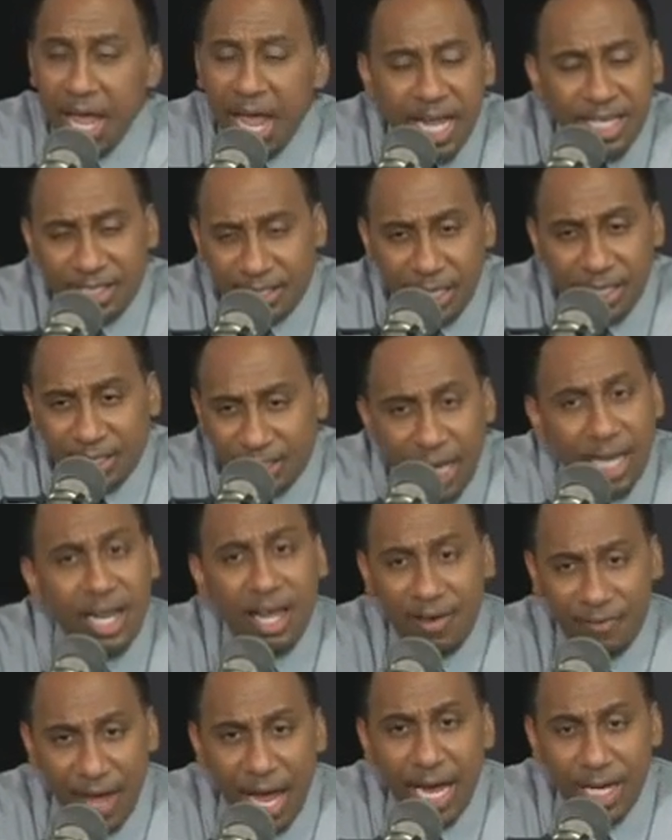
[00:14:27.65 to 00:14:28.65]
It's the
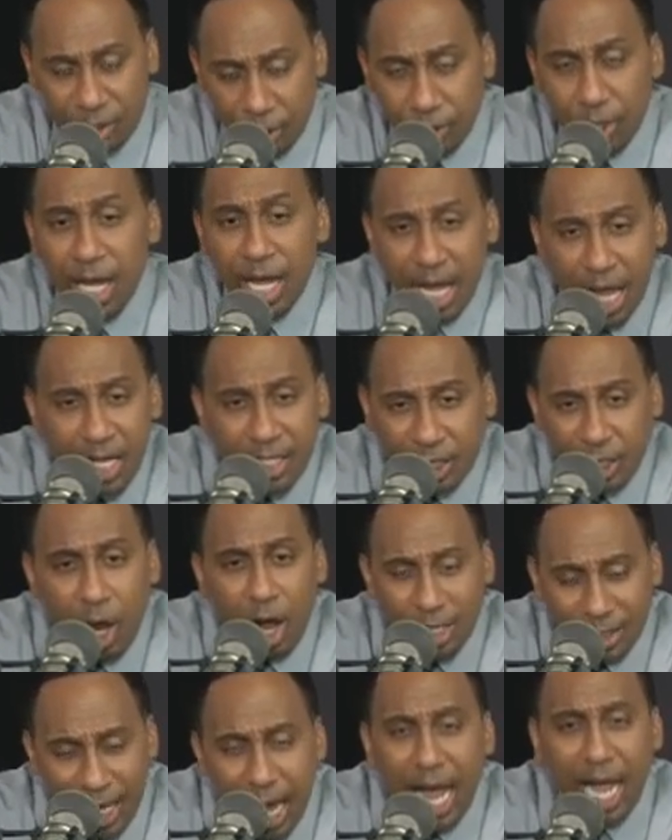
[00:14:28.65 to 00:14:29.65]
city of angels. It's
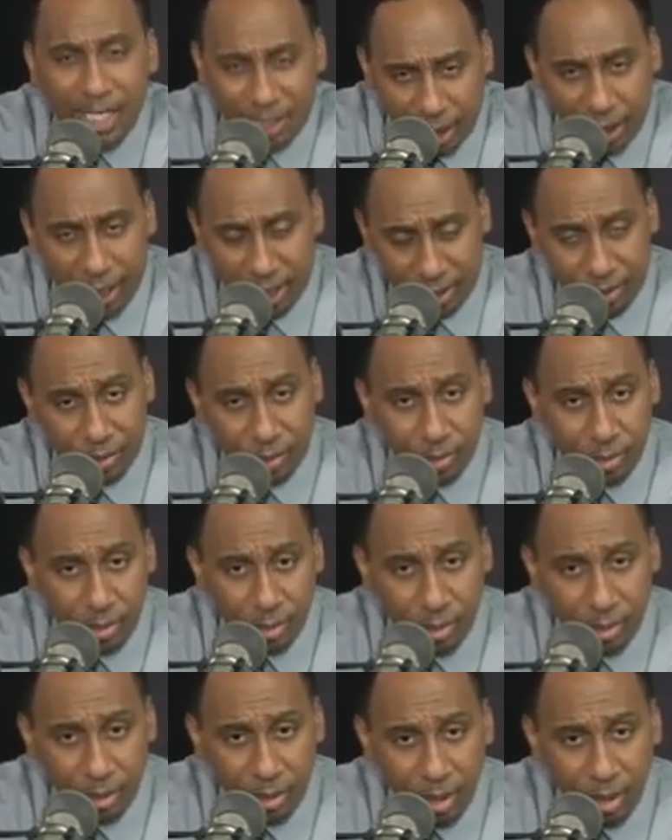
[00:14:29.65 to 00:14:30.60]
Los Angeles.